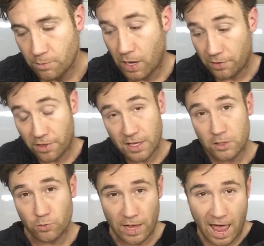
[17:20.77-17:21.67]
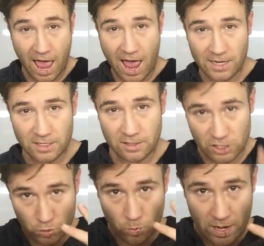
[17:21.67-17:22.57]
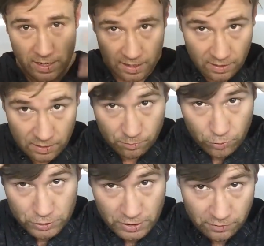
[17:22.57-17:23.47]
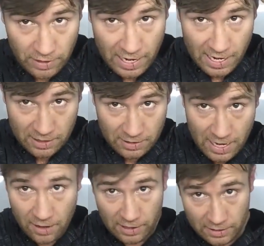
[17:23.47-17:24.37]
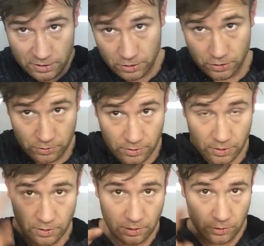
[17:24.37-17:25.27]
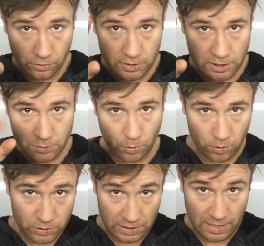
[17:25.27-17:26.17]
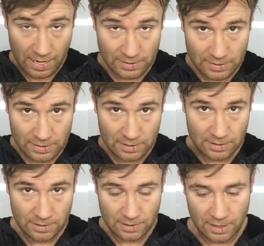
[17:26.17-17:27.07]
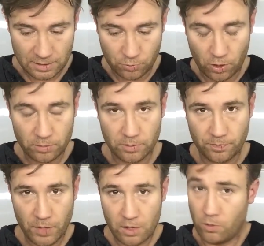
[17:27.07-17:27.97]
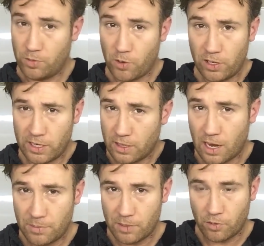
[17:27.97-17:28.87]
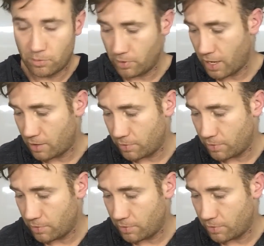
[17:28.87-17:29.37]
But the thing is, with a hat, the sweat and the pushing of the hair down into the glue that's exposed in lace, it's a problem. With poly, it can't be a problem, can it?